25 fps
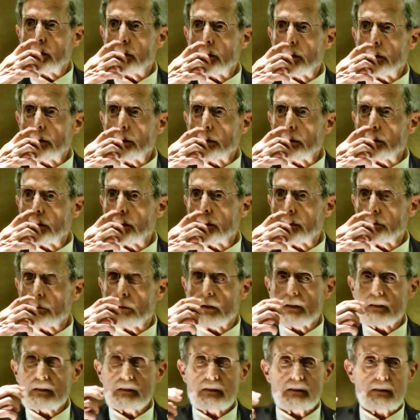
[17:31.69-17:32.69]
And it
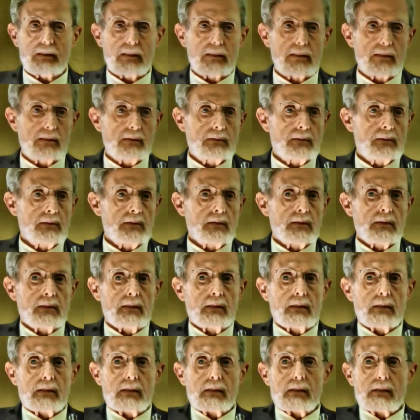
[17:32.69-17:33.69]
wasn't a,
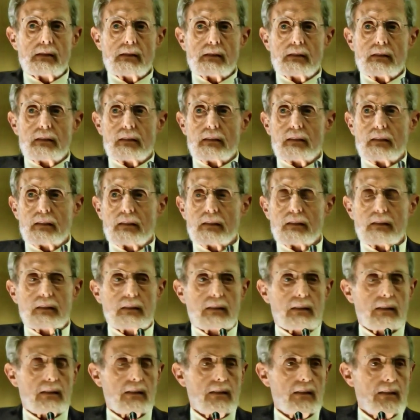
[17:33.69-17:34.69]
uh, uh,